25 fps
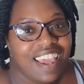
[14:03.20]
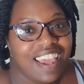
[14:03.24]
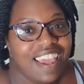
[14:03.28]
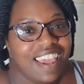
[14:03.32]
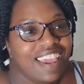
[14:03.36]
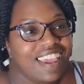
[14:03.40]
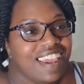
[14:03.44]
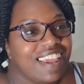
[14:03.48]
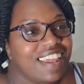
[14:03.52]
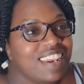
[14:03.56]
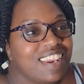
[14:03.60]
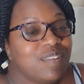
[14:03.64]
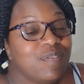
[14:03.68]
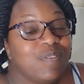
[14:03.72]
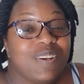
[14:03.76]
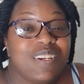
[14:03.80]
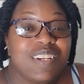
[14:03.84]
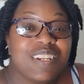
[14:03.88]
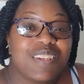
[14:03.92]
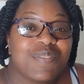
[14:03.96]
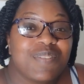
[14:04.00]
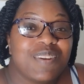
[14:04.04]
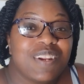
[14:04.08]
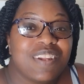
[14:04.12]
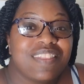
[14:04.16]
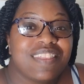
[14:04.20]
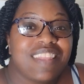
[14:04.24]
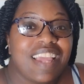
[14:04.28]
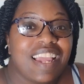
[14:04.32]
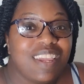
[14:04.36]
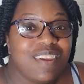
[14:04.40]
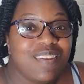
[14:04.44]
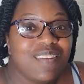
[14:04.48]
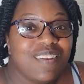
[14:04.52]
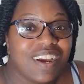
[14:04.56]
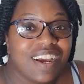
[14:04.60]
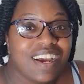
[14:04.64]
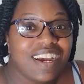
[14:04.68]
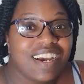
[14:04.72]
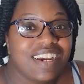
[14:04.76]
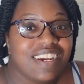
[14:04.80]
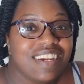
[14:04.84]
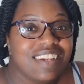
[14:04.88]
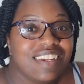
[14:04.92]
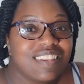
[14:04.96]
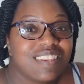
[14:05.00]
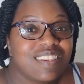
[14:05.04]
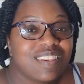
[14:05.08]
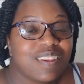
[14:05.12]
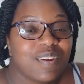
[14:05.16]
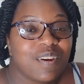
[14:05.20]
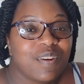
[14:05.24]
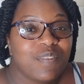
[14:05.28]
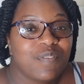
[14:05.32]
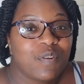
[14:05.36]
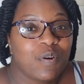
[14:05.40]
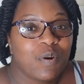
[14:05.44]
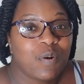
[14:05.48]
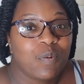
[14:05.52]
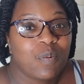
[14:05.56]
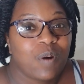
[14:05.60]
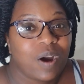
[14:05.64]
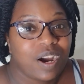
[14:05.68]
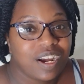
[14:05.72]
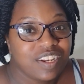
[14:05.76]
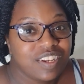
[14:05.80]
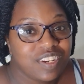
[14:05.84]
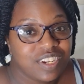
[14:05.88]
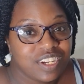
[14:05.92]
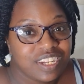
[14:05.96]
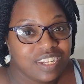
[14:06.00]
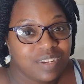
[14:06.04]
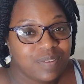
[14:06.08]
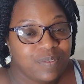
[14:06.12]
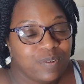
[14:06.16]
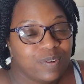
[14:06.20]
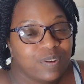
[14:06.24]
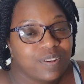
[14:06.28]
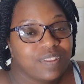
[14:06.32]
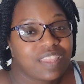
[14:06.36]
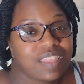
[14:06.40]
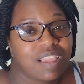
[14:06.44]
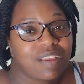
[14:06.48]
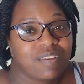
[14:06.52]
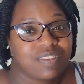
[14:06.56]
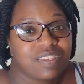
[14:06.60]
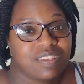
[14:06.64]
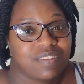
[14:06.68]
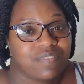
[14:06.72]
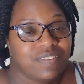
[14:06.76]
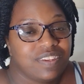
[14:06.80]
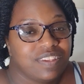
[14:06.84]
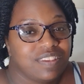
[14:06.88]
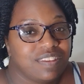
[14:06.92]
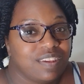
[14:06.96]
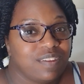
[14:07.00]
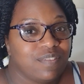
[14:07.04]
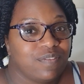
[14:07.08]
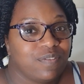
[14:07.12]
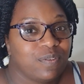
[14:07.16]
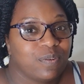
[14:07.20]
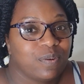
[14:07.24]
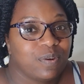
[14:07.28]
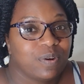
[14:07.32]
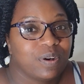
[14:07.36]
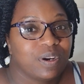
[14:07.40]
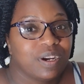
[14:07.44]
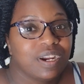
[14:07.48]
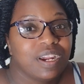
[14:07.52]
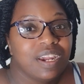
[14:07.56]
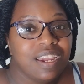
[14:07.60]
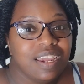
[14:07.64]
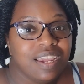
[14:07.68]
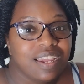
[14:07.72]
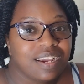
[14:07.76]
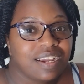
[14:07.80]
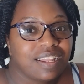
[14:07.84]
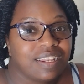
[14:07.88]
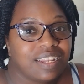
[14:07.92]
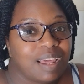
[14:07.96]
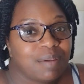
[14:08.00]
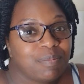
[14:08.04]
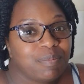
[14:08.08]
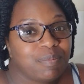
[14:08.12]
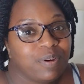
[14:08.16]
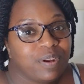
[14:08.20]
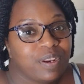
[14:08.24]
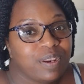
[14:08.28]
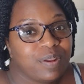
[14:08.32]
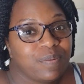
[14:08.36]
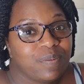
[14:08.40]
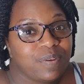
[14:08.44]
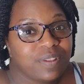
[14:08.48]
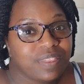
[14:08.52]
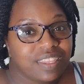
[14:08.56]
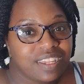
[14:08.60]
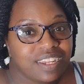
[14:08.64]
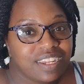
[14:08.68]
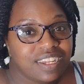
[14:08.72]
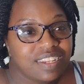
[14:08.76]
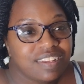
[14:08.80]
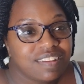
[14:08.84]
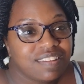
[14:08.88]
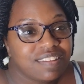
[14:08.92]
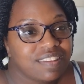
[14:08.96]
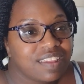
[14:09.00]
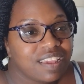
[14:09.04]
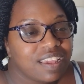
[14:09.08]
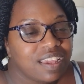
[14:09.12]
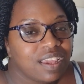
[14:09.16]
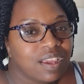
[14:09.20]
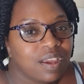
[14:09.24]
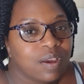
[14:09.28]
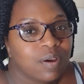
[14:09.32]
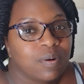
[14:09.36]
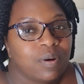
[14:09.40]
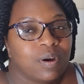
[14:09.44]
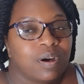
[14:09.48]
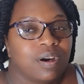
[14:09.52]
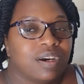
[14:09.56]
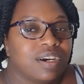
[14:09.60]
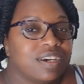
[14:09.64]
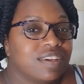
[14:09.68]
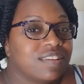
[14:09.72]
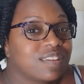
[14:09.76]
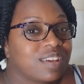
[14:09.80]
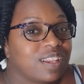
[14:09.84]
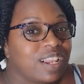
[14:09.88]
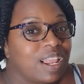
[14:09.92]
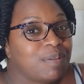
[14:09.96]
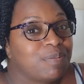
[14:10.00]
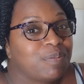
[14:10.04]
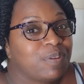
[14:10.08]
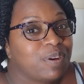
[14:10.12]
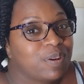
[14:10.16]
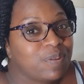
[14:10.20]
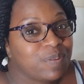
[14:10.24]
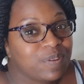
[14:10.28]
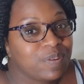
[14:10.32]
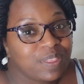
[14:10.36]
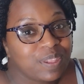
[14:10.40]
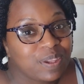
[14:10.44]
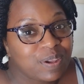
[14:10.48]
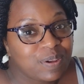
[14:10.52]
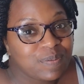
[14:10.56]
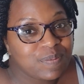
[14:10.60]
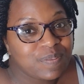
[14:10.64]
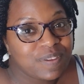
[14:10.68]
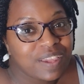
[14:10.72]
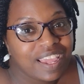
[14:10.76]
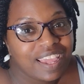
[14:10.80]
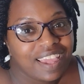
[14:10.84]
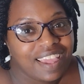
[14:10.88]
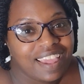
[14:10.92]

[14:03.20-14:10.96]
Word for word: And we just want to thank you guys for watching. We want to thank Tivisiy for collaborating with us. Well, us collaborating with them.